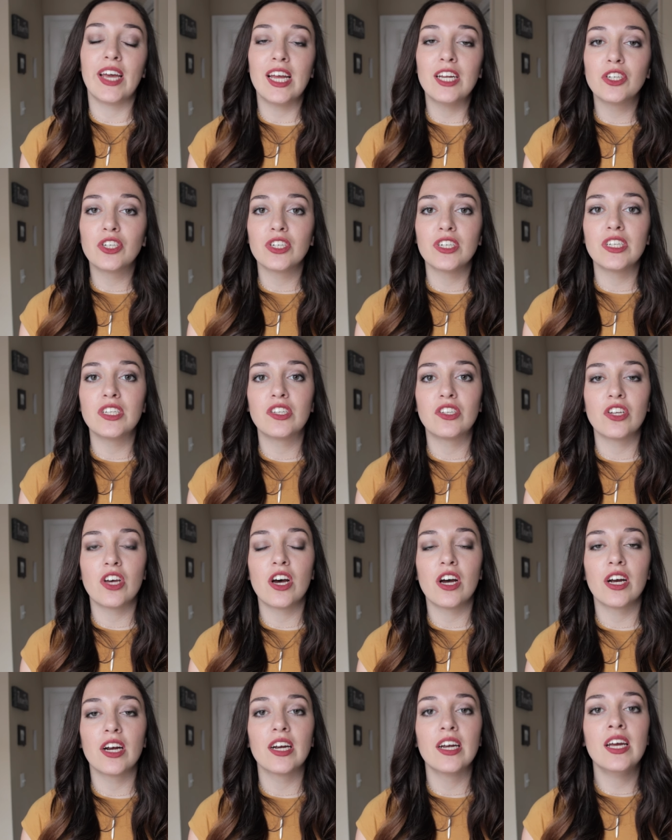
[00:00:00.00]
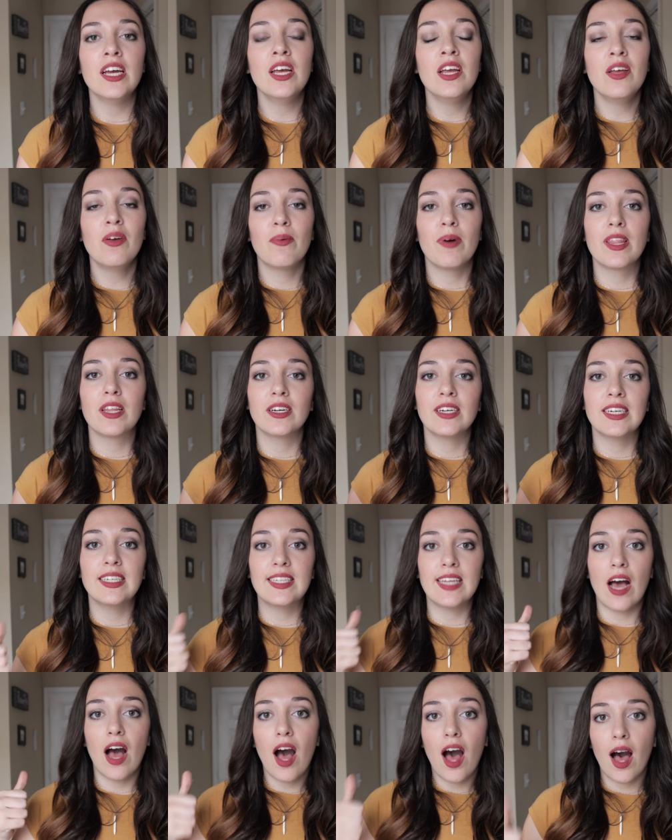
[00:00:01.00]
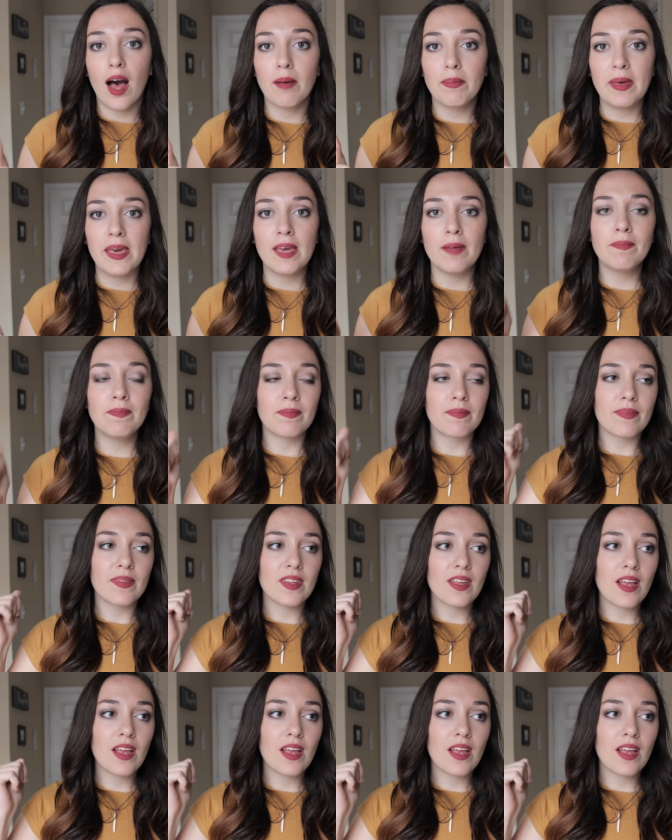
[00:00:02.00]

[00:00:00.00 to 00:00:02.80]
interests are, whether it's a hobby,